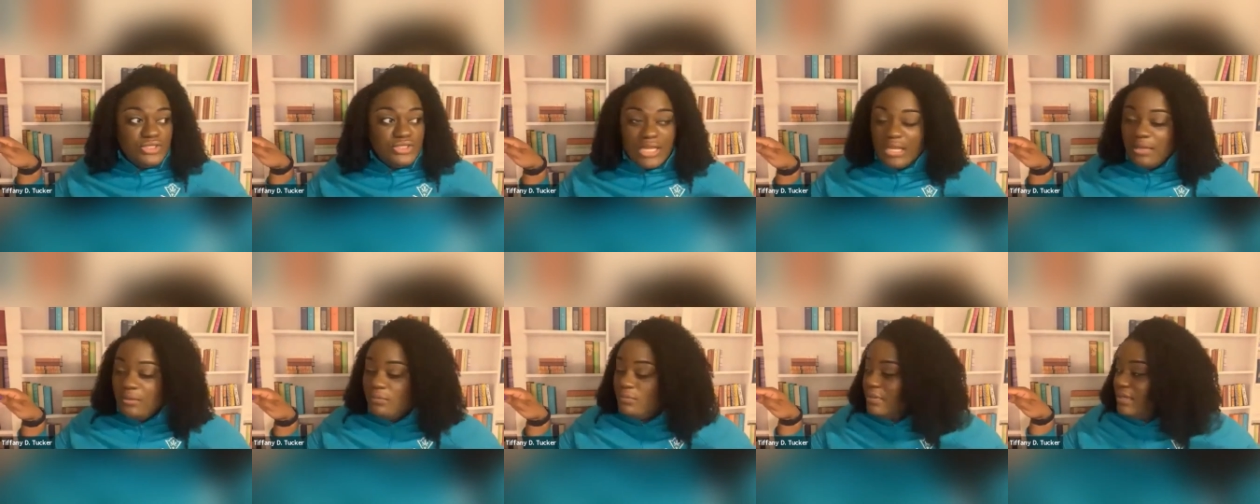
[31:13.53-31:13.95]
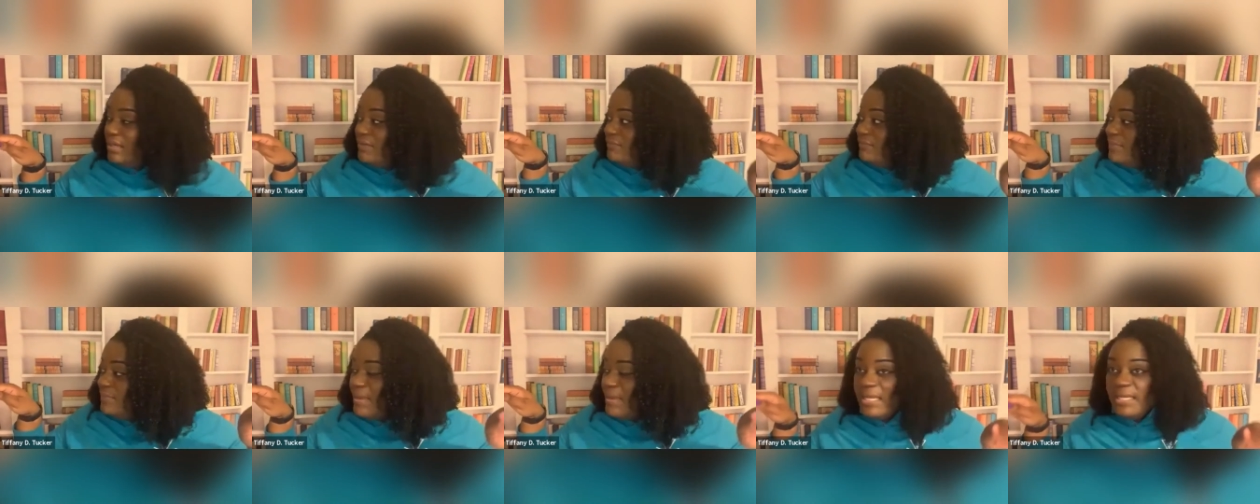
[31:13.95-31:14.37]
check what
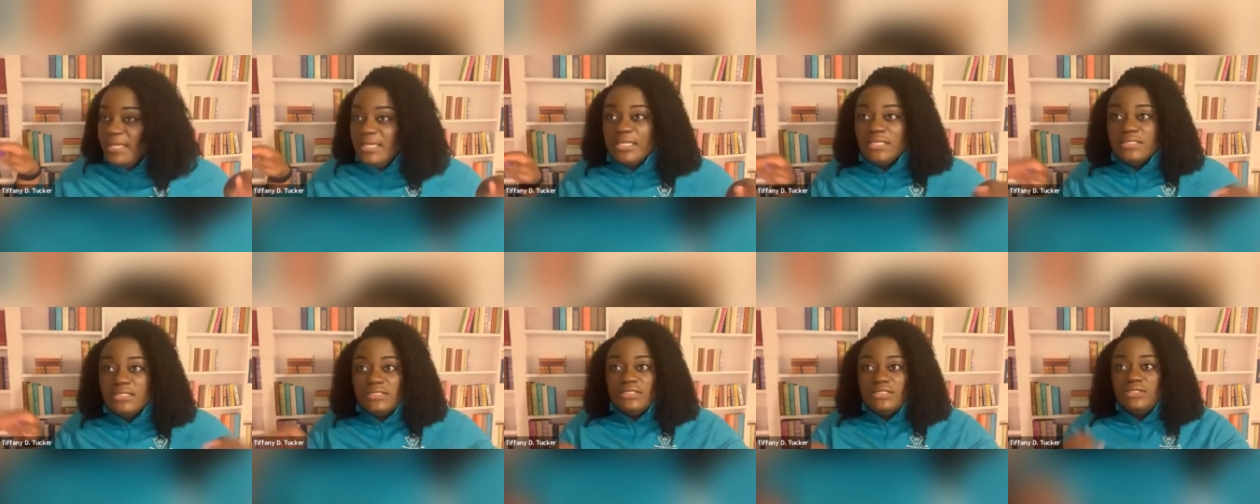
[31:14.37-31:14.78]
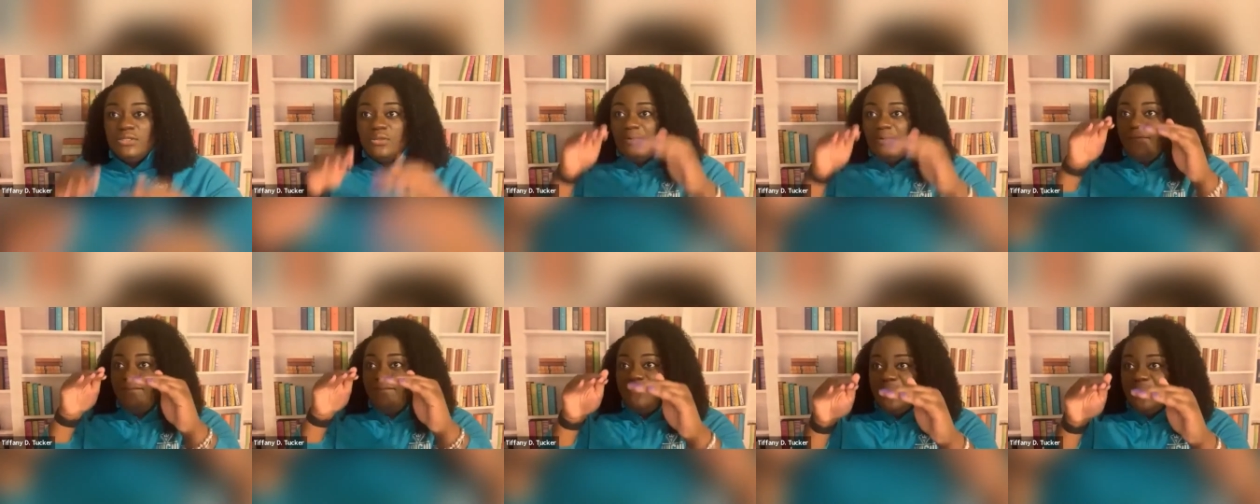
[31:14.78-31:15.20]
everybody else is
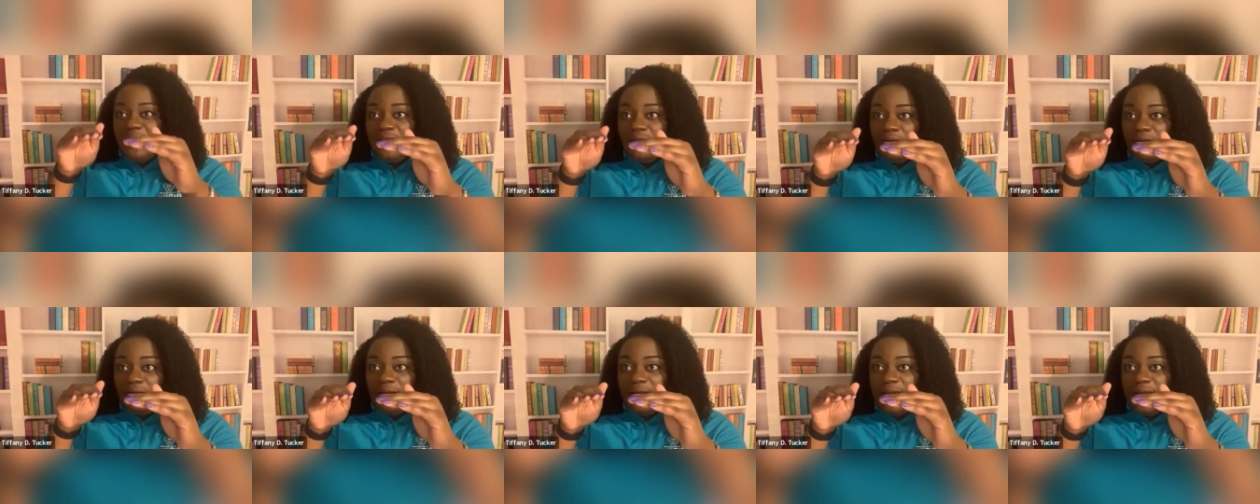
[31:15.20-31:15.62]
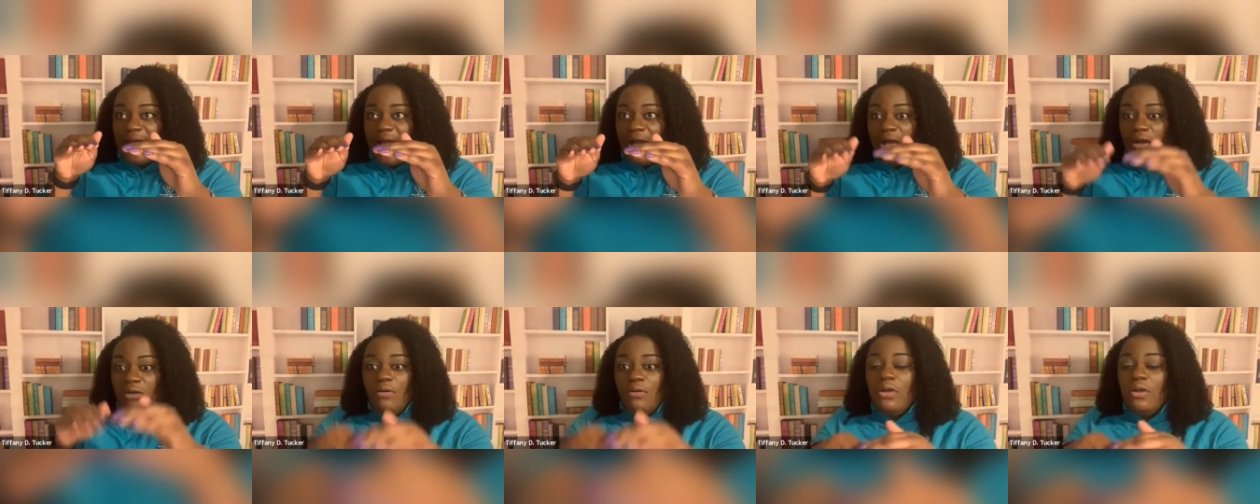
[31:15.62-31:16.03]
doing, figure it
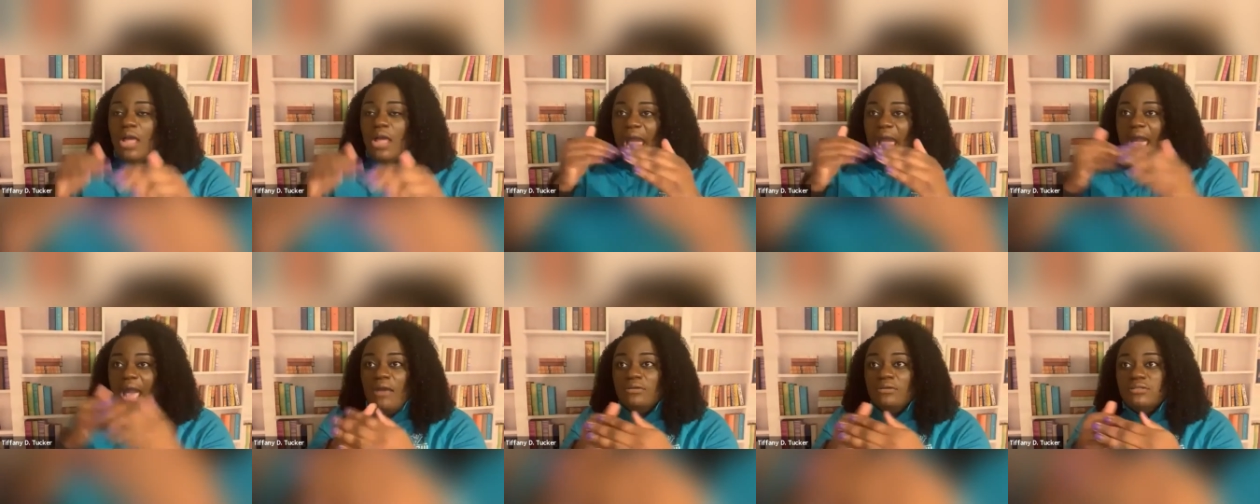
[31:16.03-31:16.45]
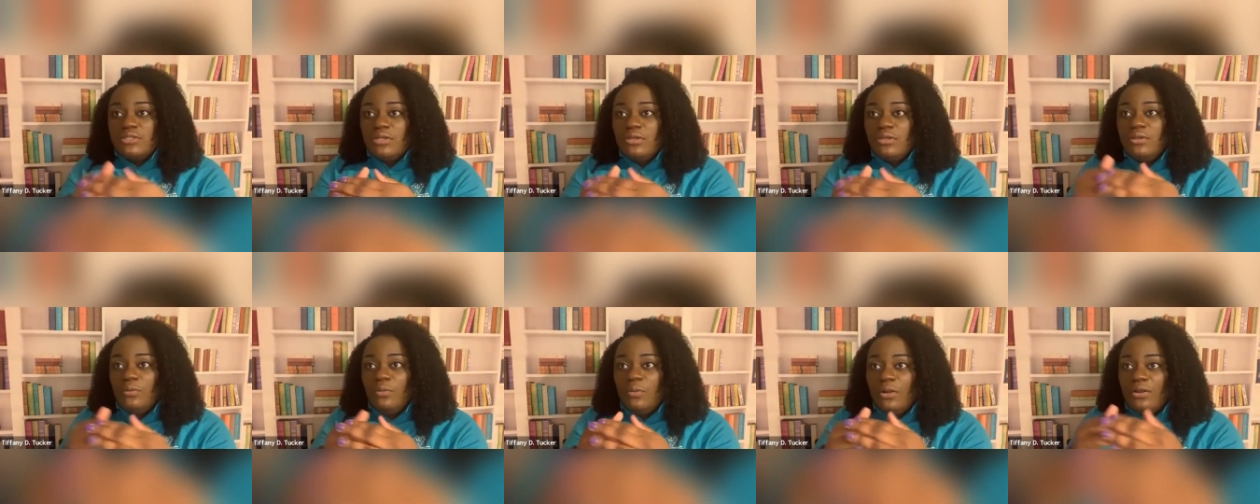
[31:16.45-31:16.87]
out, how it's
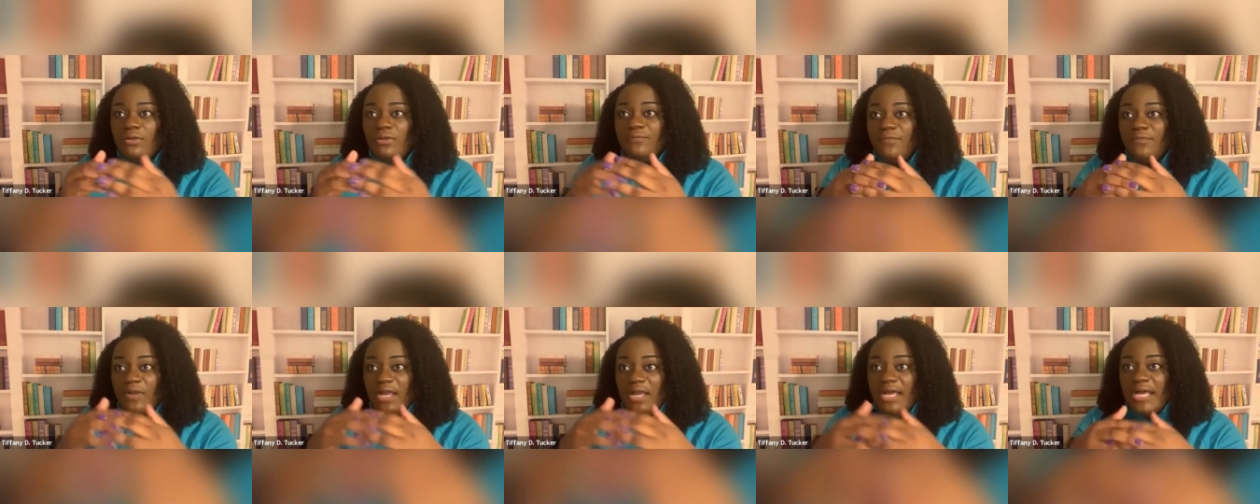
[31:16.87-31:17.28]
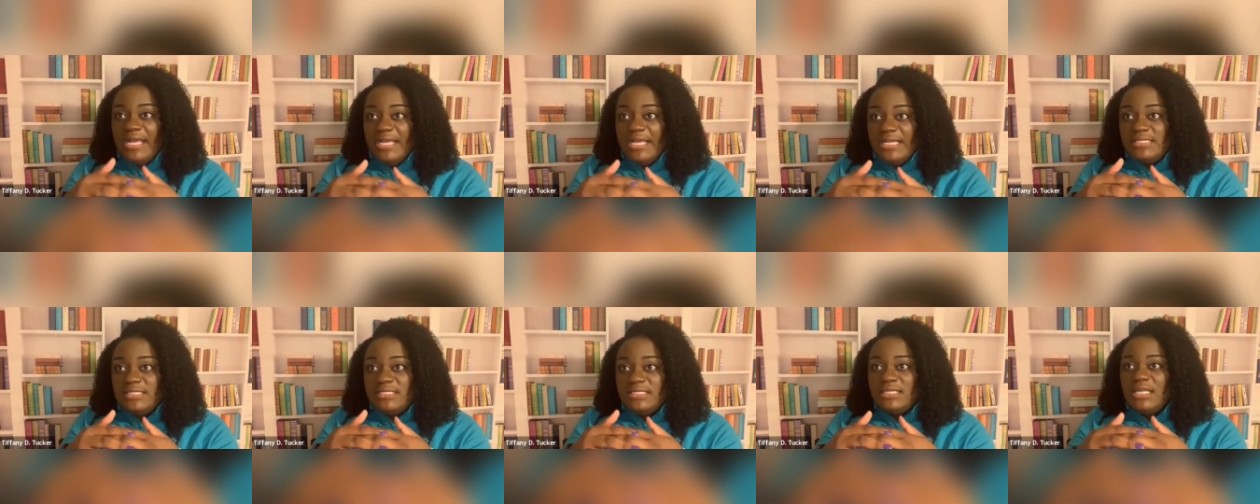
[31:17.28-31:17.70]
going to work for
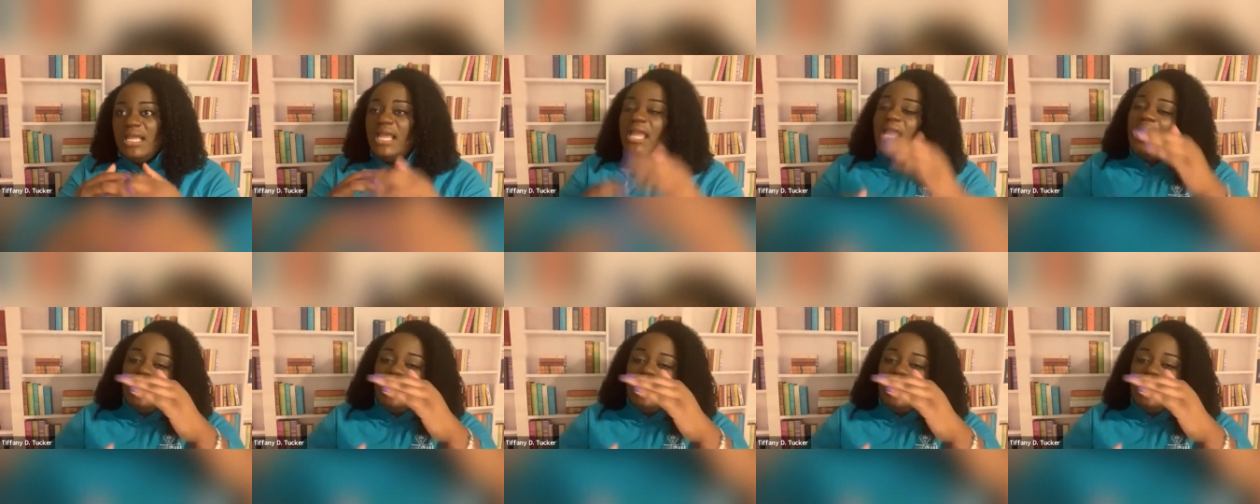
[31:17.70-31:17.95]
us,